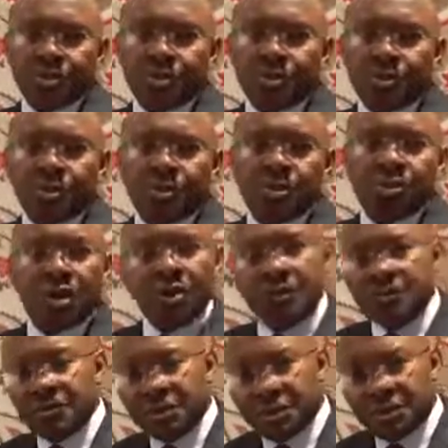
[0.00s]
So one
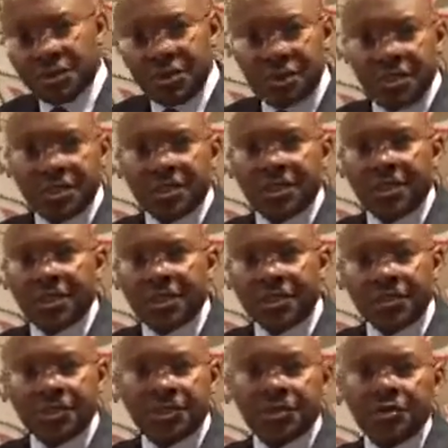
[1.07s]
of the things and
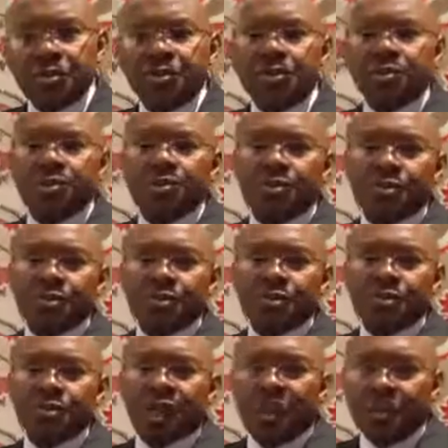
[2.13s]
the resolutions was
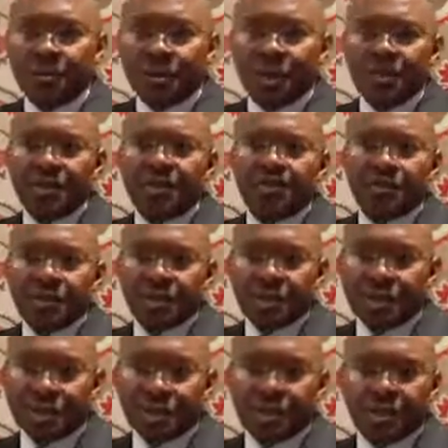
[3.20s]
to find ways in
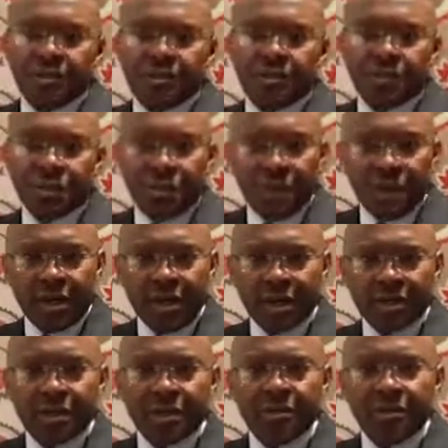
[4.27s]
which the global
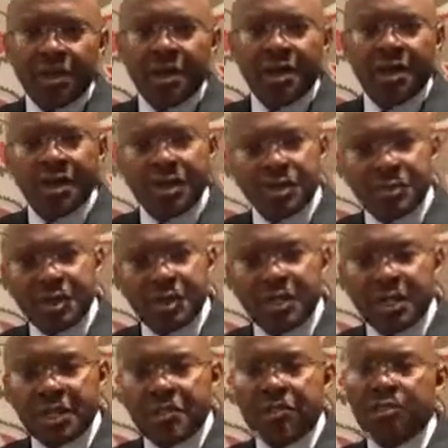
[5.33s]
partnership,
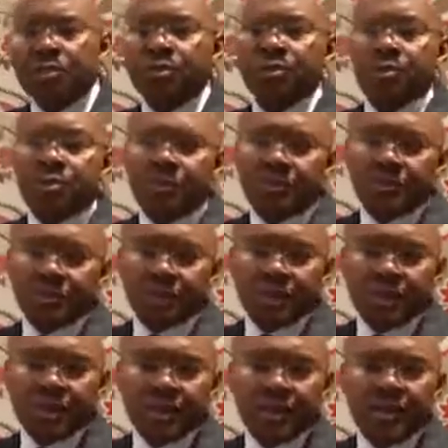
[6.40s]
especially through the
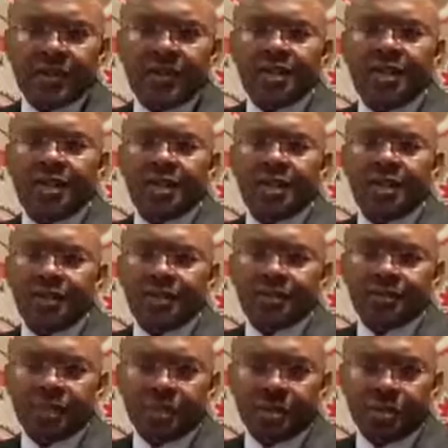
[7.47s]
voluntary
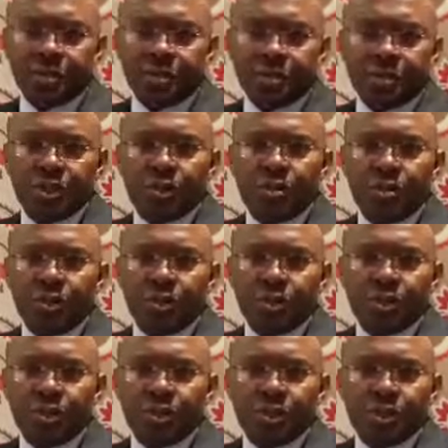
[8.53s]
initiatives and the building
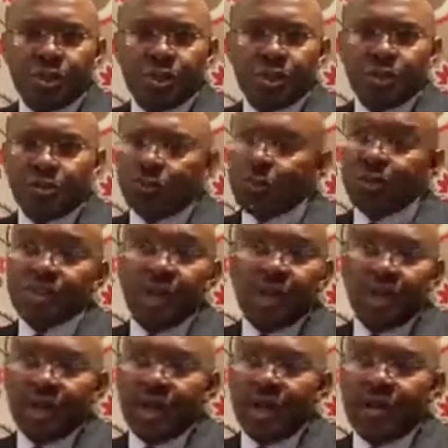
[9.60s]
blocks, which
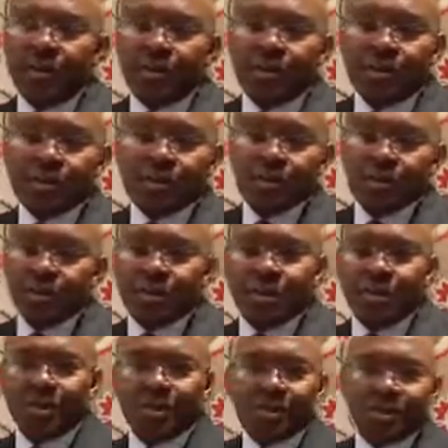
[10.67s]
are now going to be
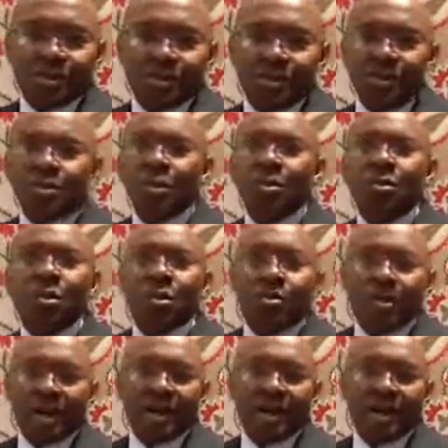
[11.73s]
called global